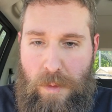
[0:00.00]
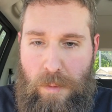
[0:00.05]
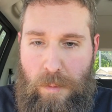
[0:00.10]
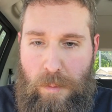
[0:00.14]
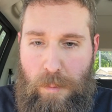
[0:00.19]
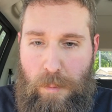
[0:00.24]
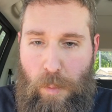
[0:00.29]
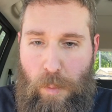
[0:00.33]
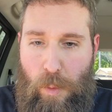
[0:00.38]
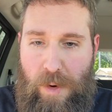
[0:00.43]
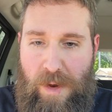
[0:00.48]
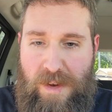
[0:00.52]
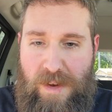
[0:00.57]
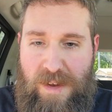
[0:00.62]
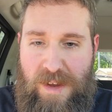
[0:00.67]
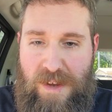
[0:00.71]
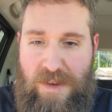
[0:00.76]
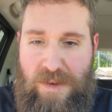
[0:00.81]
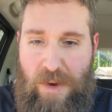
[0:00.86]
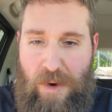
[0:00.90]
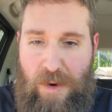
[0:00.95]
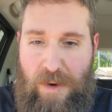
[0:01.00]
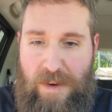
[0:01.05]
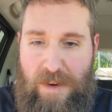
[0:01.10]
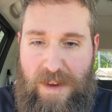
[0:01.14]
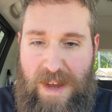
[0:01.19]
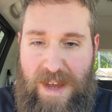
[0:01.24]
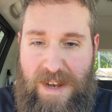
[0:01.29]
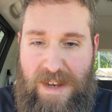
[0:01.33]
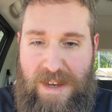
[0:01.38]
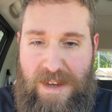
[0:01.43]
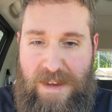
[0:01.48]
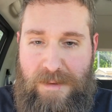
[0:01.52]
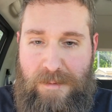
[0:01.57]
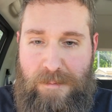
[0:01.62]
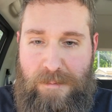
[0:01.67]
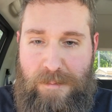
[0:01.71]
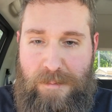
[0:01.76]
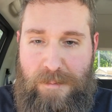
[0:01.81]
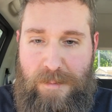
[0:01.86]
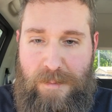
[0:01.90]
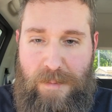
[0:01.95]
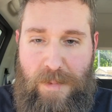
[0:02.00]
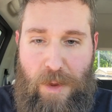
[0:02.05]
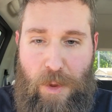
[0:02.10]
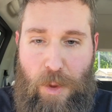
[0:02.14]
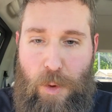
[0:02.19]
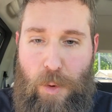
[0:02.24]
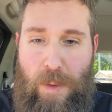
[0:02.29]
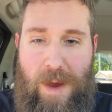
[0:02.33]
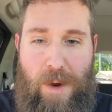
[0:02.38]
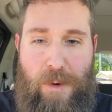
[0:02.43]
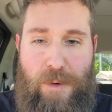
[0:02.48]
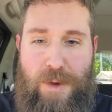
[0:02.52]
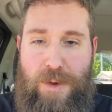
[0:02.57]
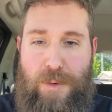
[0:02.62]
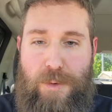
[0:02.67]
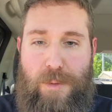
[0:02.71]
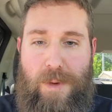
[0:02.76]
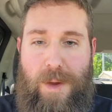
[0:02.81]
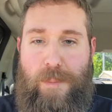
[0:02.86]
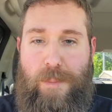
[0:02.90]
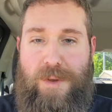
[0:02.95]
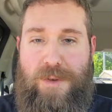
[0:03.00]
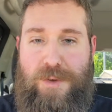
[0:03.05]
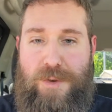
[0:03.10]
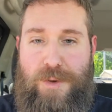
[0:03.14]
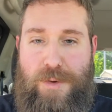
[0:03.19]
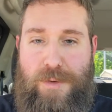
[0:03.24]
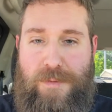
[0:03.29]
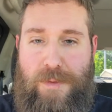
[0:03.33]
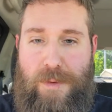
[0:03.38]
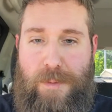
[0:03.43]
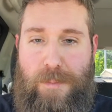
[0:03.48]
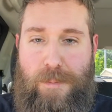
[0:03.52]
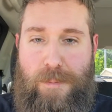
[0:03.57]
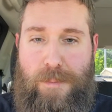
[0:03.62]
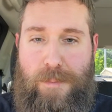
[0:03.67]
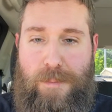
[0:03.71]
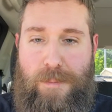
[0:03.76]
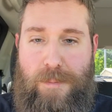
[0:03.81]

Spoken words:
Morning D Targani. Hello, how are you? I bet you're from